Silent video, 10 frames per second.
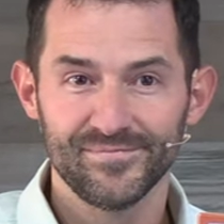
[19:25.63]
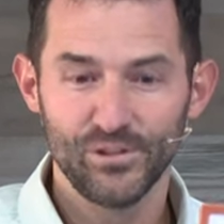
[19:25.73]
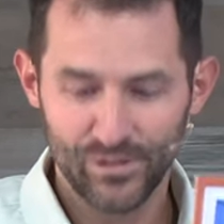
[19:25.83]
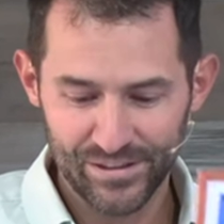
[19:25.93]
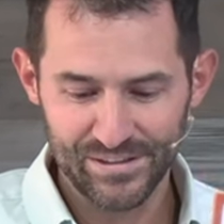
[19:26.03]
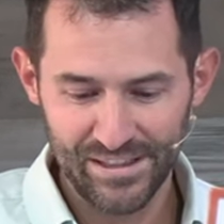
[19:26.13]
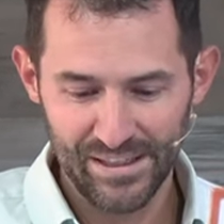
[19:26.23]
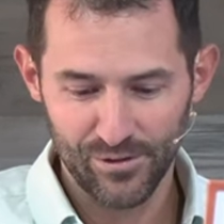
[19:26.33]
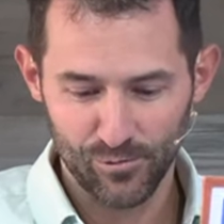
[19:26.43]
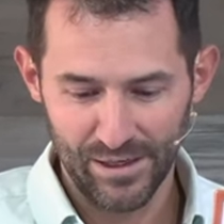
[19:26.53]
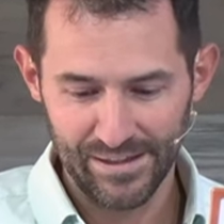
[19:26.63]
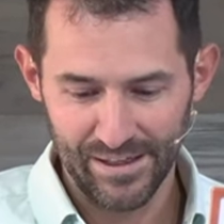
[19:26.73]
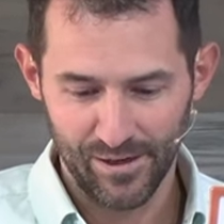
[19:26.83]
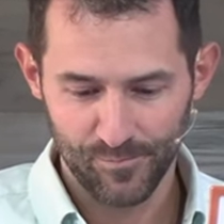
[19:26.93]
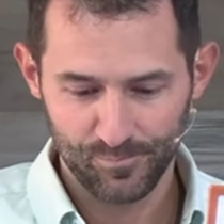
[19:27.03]
You can see it right
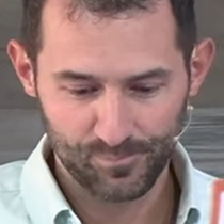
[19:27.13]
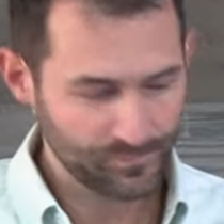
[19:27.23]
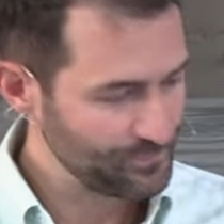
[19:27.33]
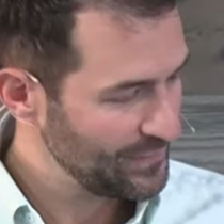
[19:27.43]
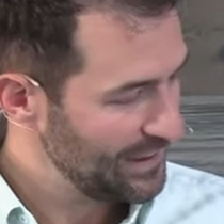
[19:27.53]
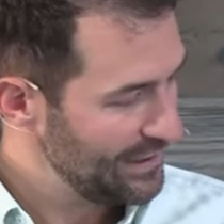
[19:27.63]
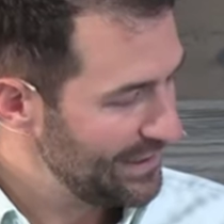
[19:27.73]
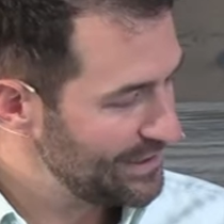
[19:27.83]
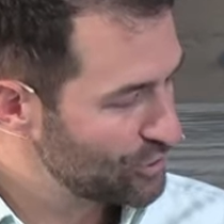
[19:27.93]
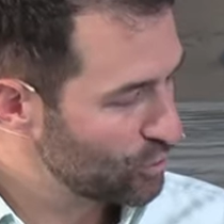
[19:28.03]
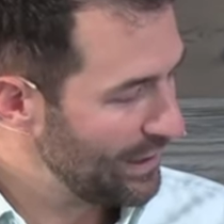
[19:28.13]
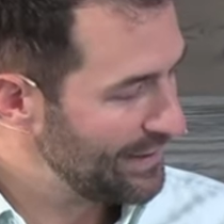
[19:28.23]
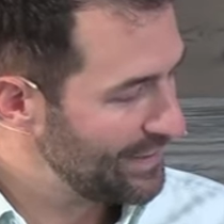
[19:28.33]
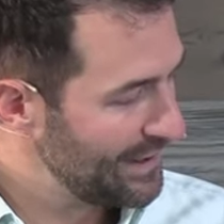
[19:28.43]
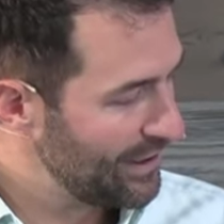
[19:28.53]
there. It's
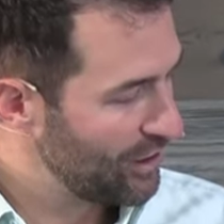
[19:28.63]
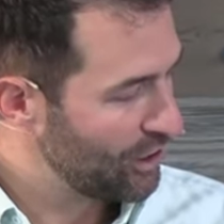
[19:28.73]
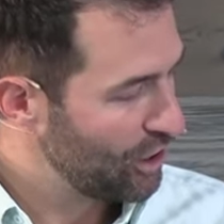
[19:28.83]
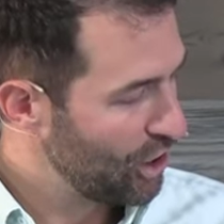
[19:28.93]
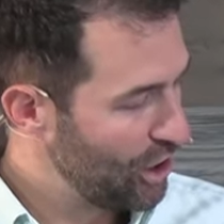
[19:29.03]
right there